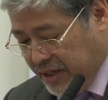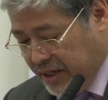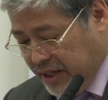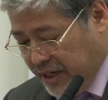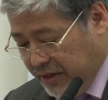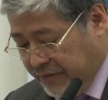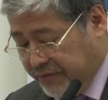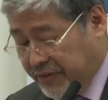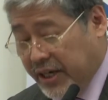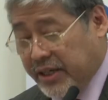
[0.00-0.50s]

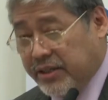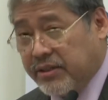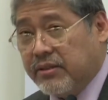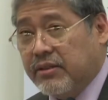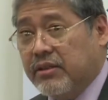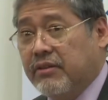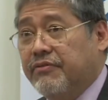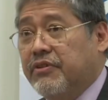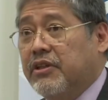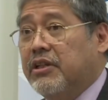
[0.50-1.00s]
In
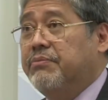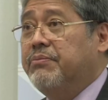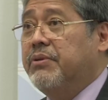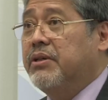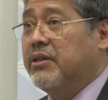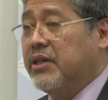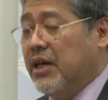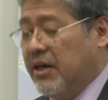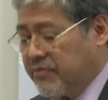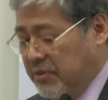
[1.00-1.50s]
fact, the
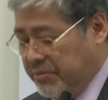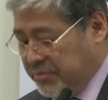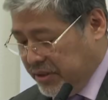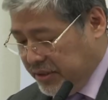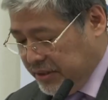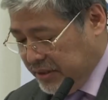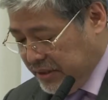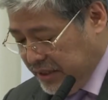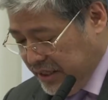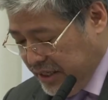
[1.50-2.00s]
Philippine
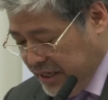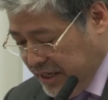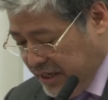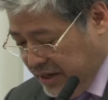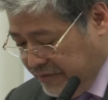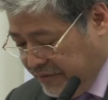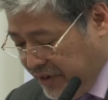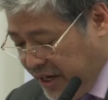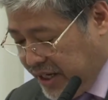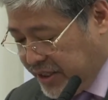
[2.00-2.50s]
government
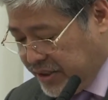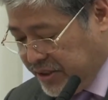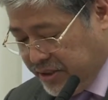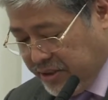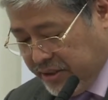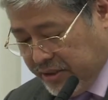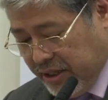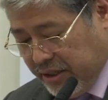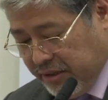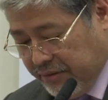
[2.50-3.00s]
finds
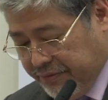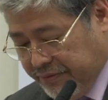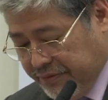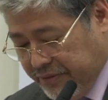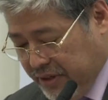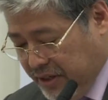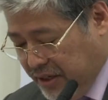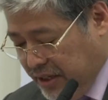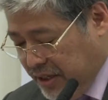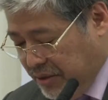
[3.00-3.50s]
itself
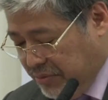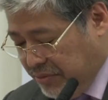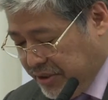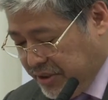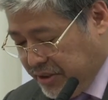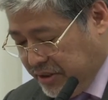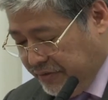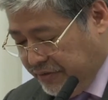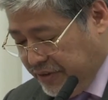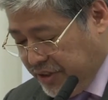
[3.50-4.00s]
with
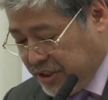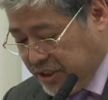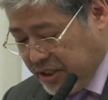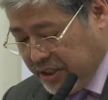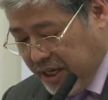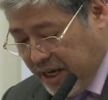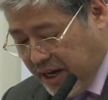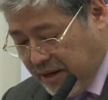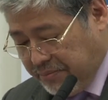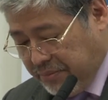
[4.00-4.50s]

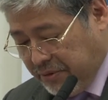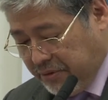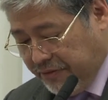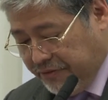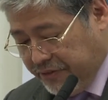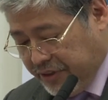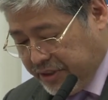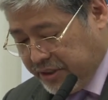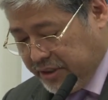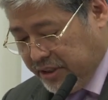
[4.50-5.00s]
sufficient ample
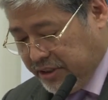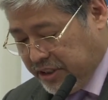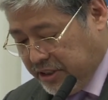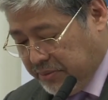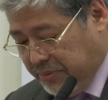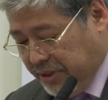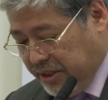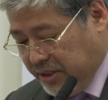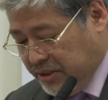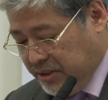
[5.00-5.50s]
fiscal
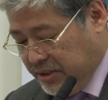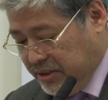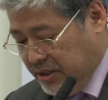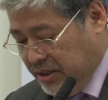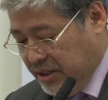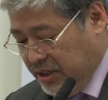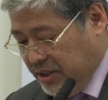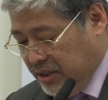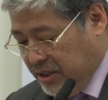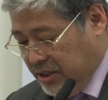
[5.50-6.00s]
space
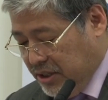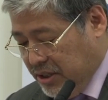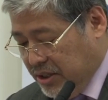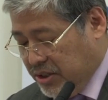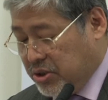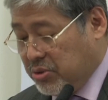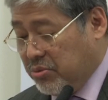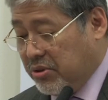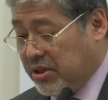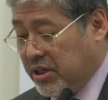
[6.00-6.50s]

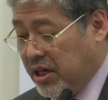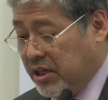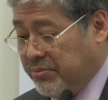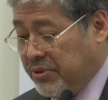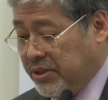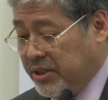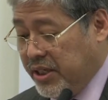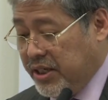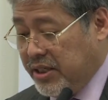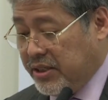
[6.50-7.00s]
to
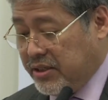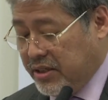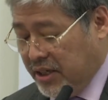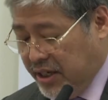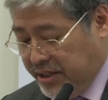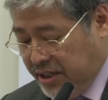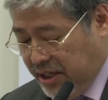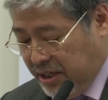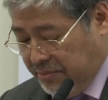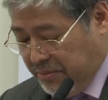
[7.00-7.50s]
accommodate
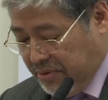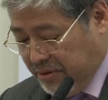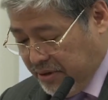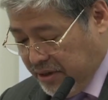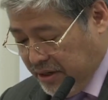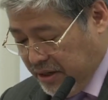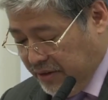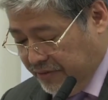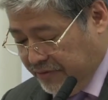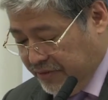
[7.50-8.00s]
a number
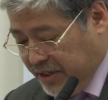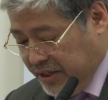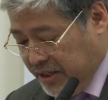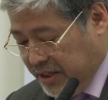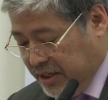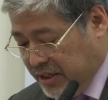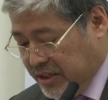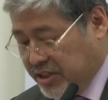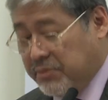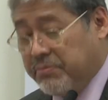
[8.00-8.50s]
of
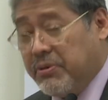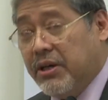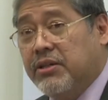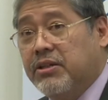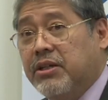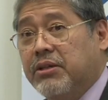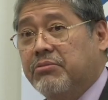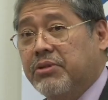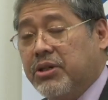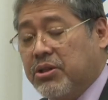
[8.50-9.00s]
the
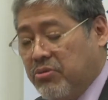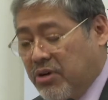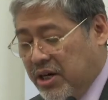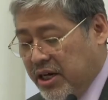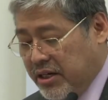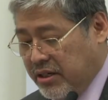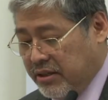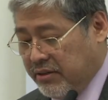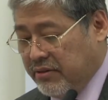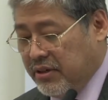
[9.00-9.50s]
spending
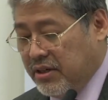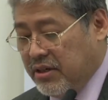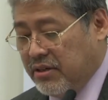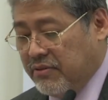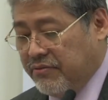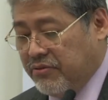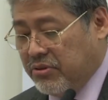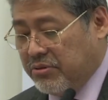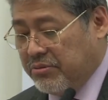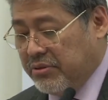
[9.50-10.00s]
required
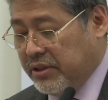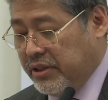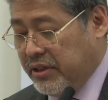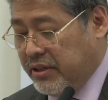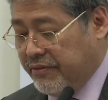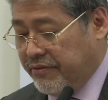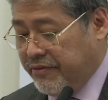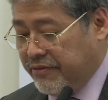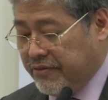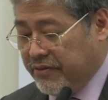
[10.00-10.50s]
for
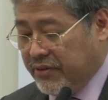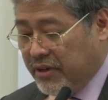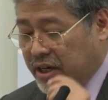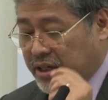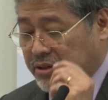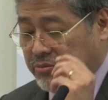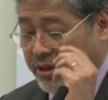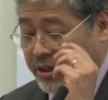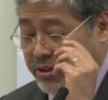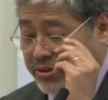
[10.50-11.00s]
relief
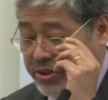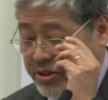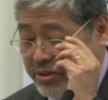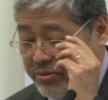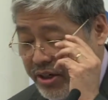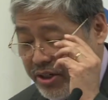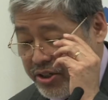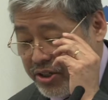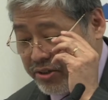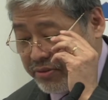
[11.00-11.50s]
and
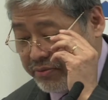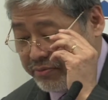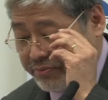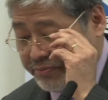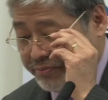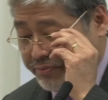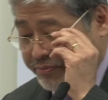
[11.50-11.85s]
reconstruction.